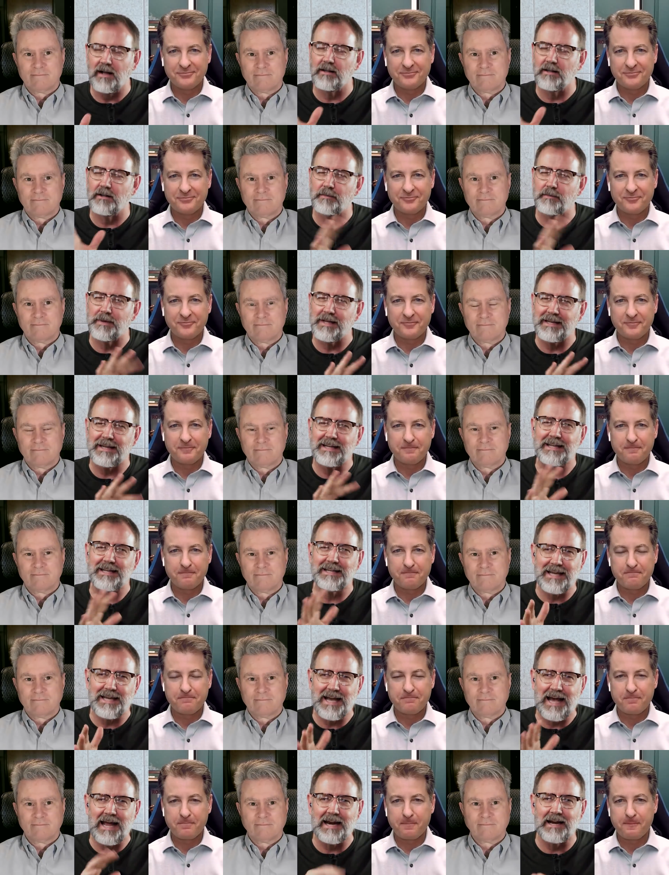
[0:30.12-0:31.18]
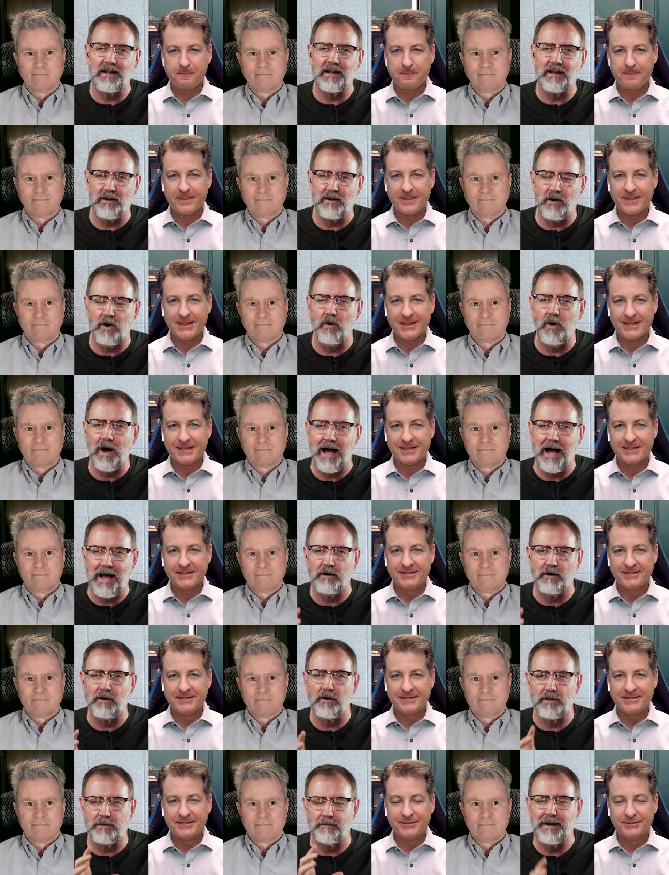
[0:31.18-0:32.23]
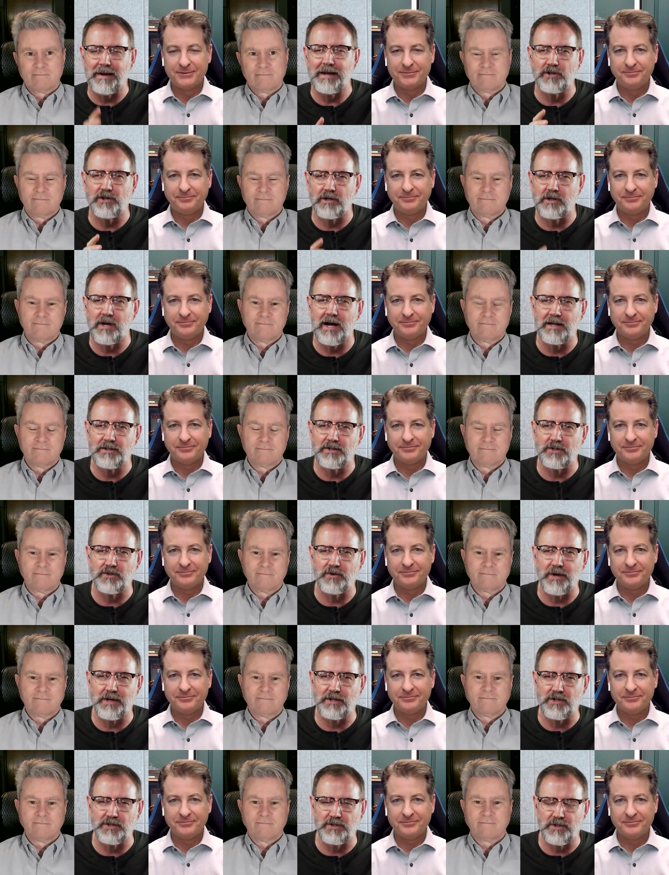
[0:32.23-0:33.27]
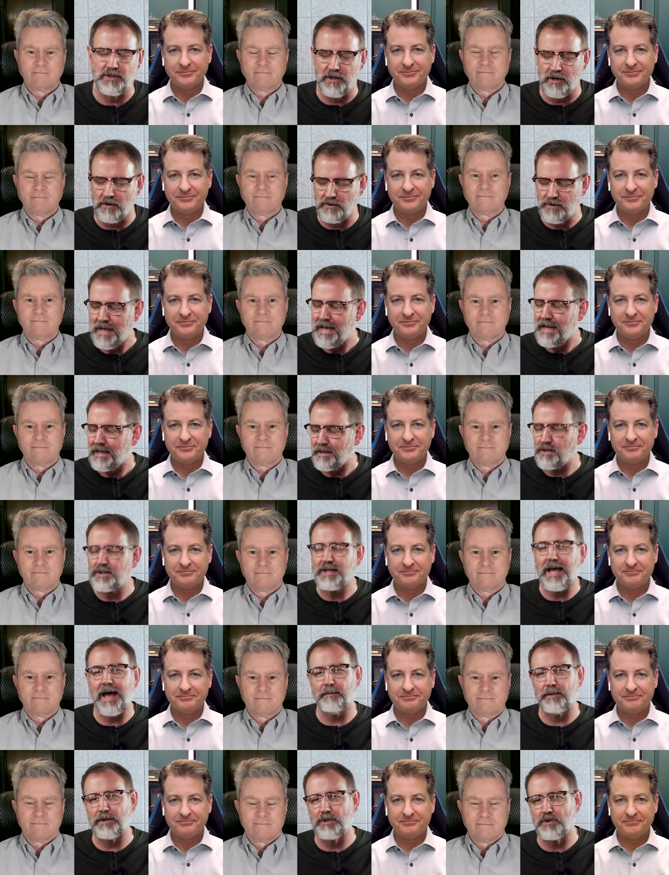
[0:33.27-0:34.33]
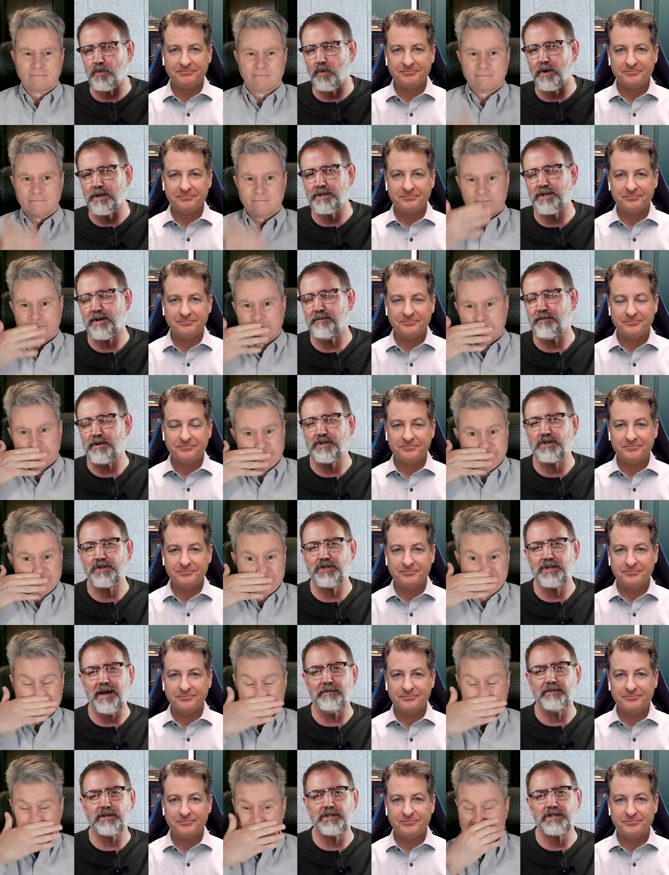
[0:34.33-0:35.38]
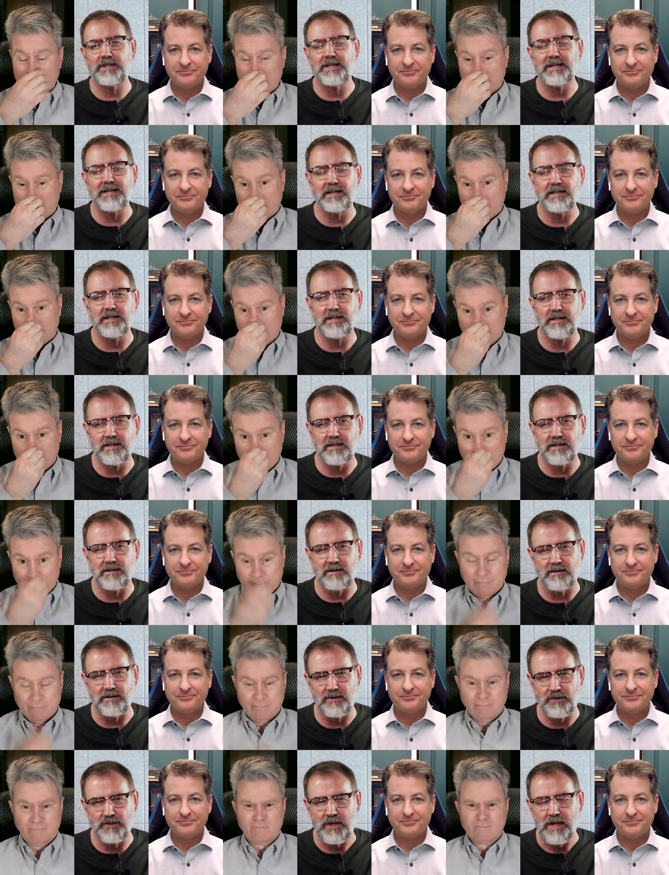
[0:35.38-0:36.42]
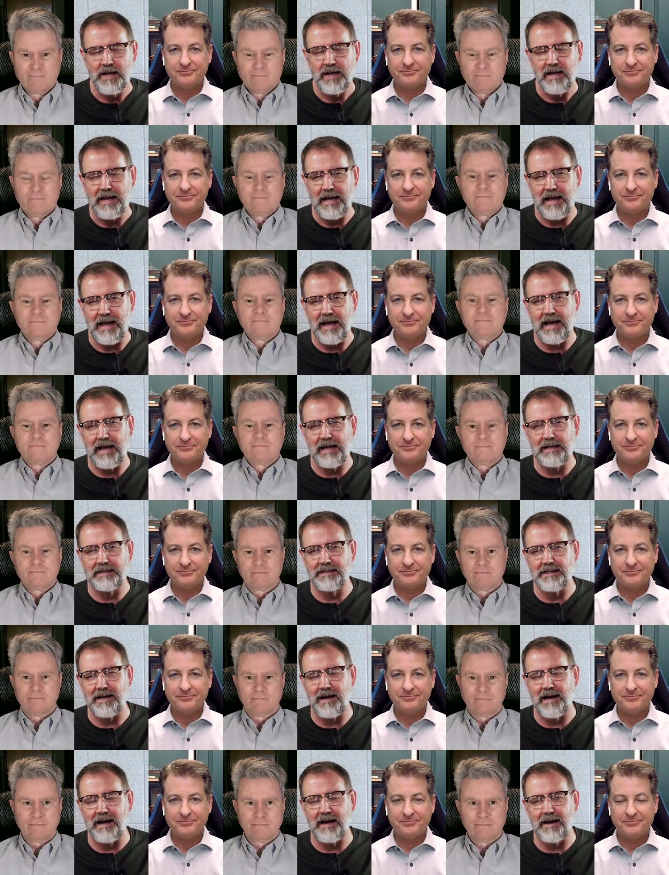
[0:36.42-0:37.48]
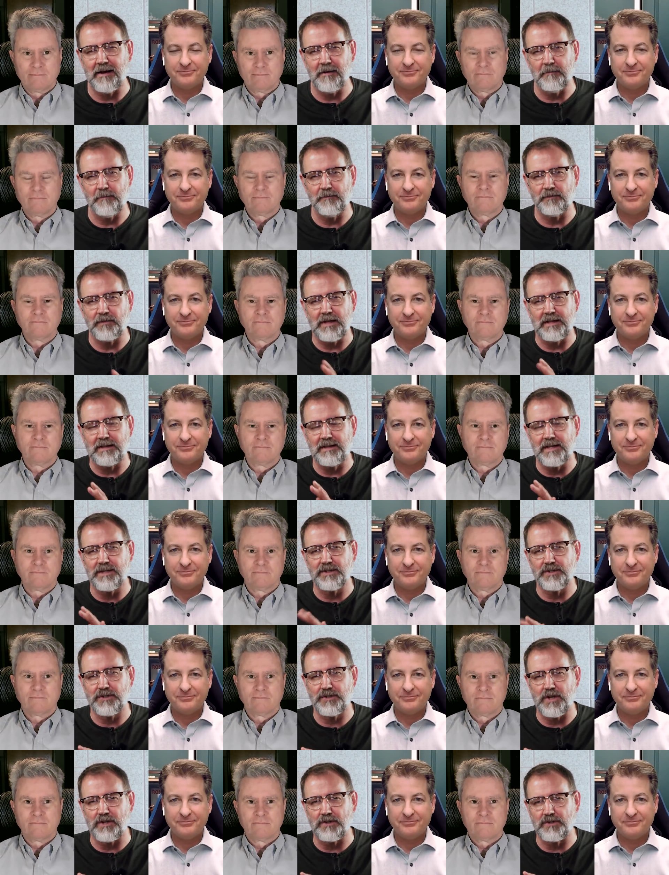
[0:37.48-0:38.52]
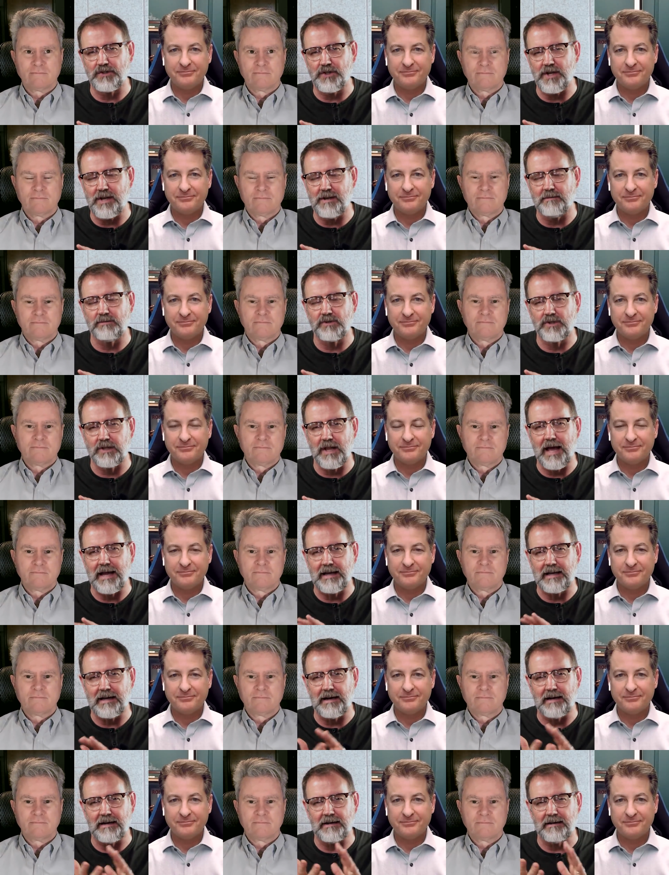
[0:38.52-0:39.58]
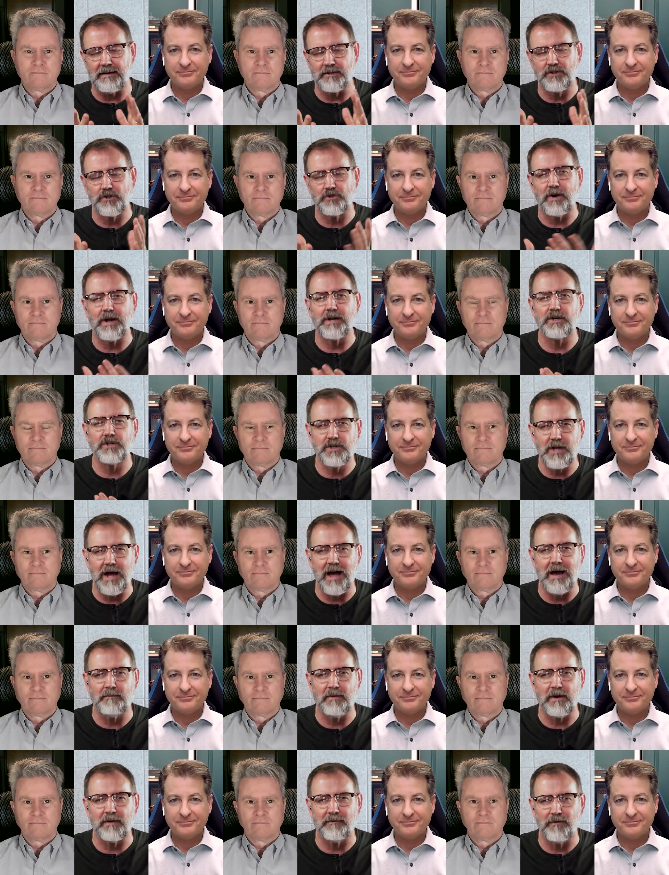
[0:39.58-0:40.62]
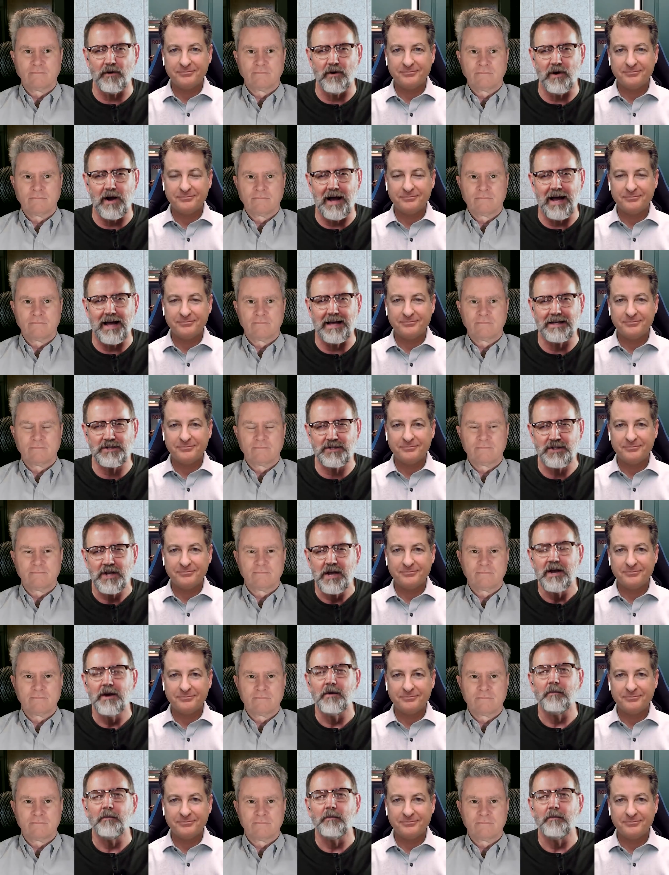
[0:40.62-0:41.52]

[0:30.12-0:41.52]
Speaker 1: a little bit in Indiana and Ohio are the major concentrations of those. This happens once every 17 years, and um, this seems like a, a strange topic for us,